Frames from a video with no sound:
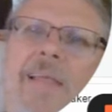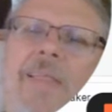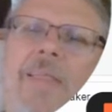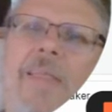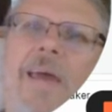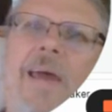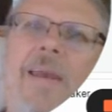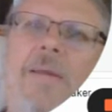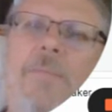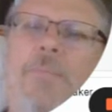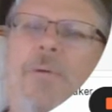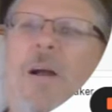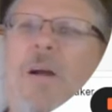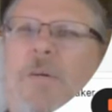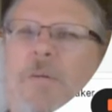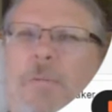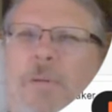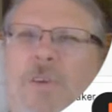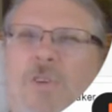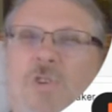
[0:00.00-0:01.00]
that it
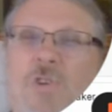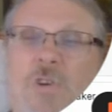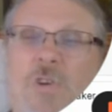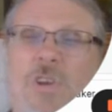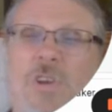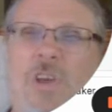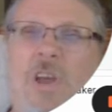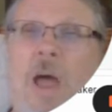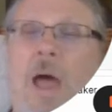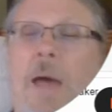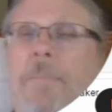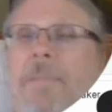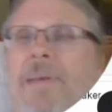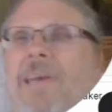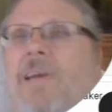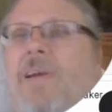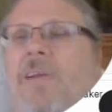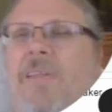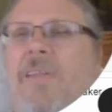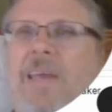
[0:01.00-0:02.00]
probably should
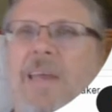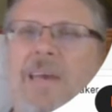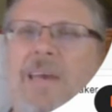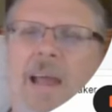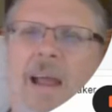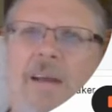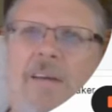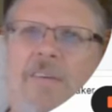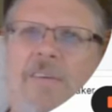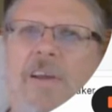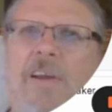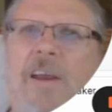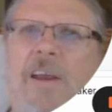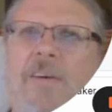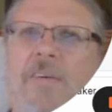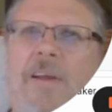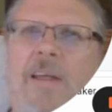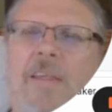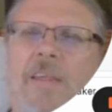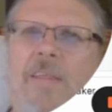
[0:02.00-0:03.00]
commandeer the entire screen
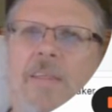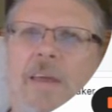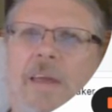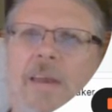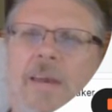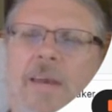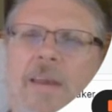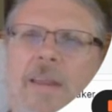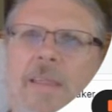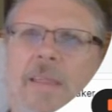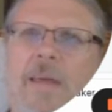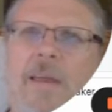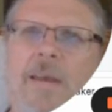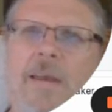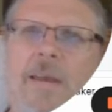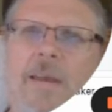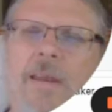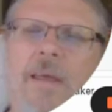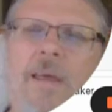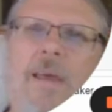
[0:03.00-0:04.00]
rather
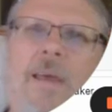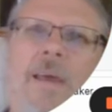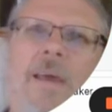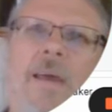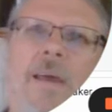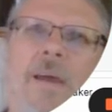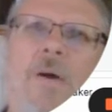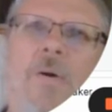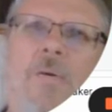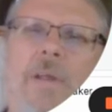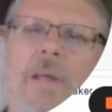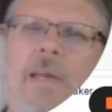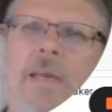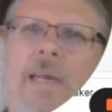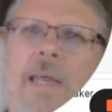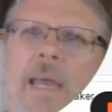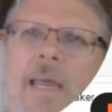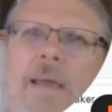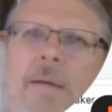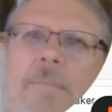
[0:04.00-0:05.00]
than only
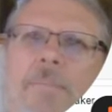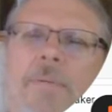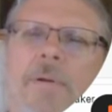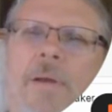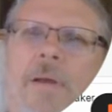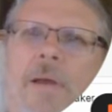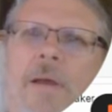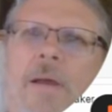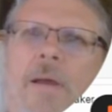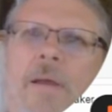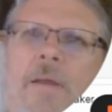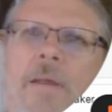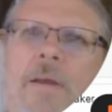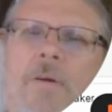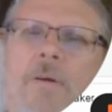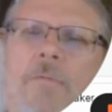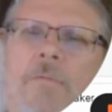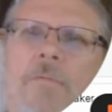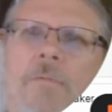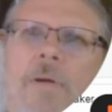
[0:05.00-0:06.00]
take up,
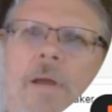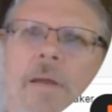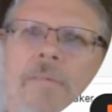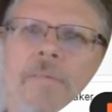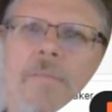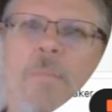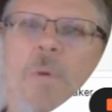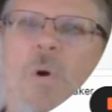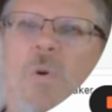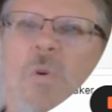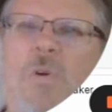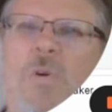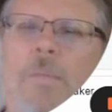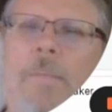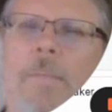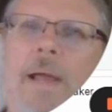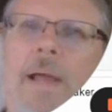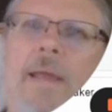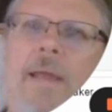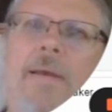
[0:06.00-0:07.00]
as a modal
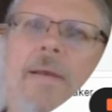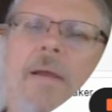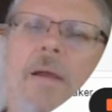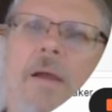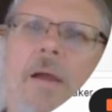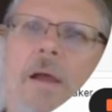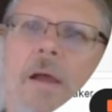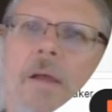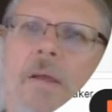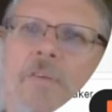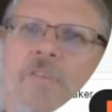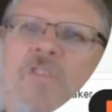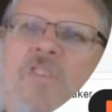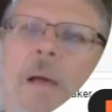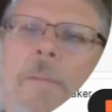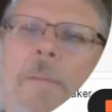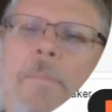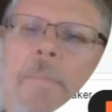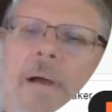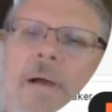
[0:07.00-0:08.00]
might,
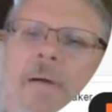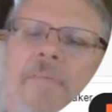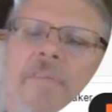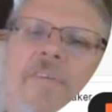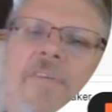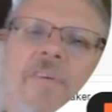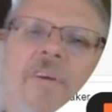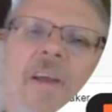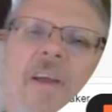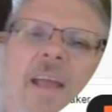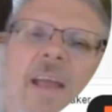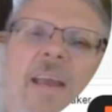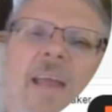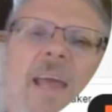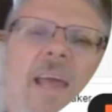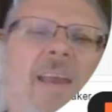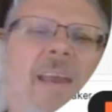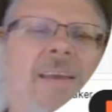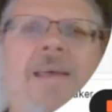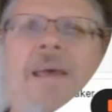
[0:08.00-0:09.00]
some of the screen.
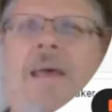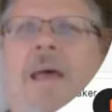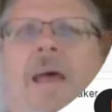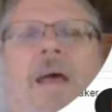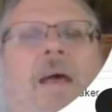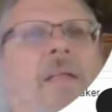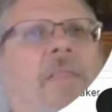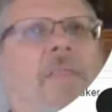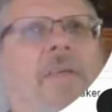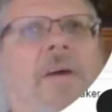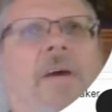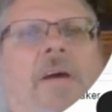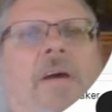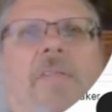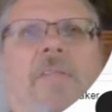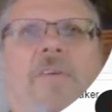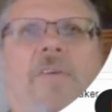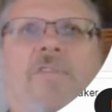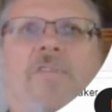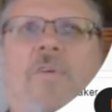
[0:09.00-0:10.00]
And
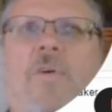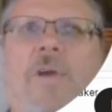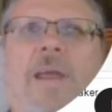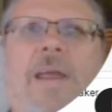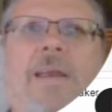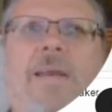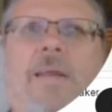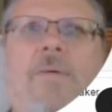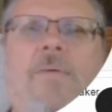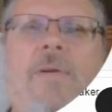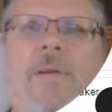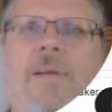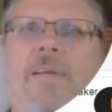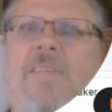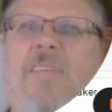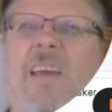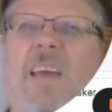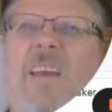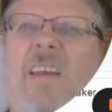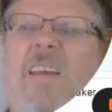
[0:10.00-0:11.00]
the screen real
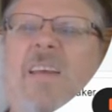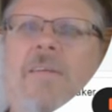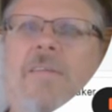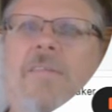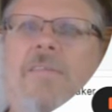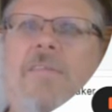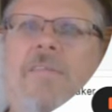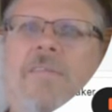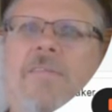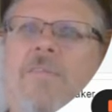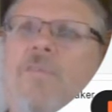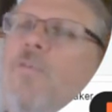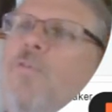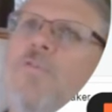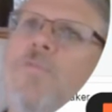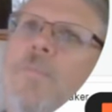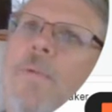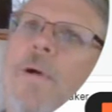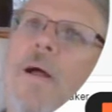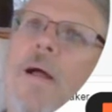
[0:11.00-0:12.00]
estate is just too
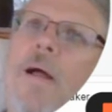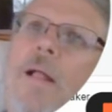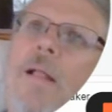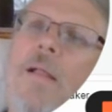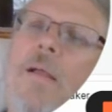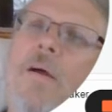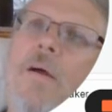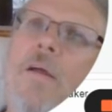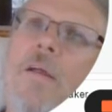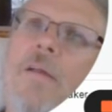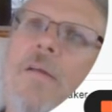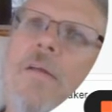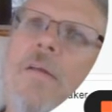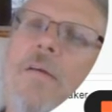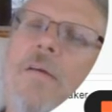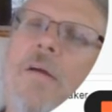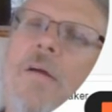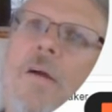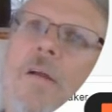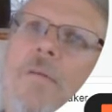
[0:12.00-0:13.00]
small
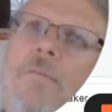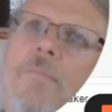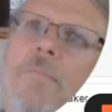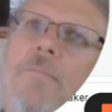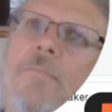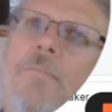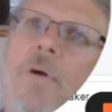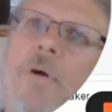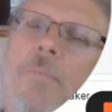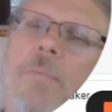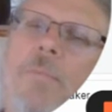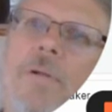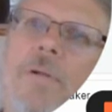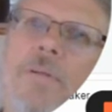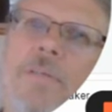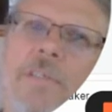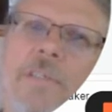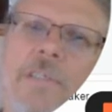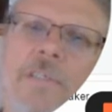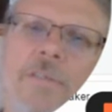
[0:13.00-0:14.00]
on
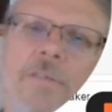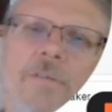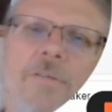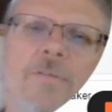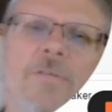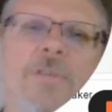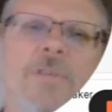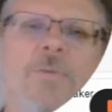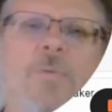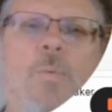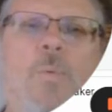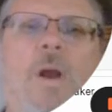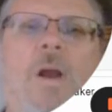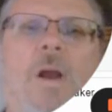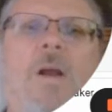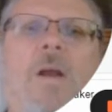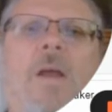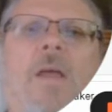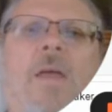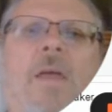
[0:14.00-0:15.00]
mobile to
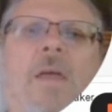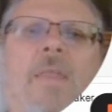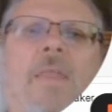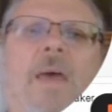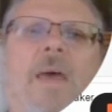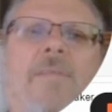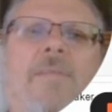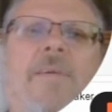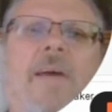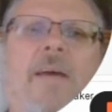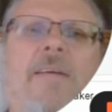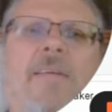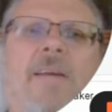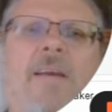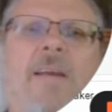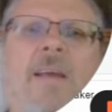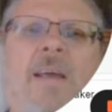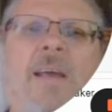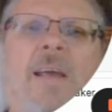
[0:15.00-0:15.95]
work in that fashion.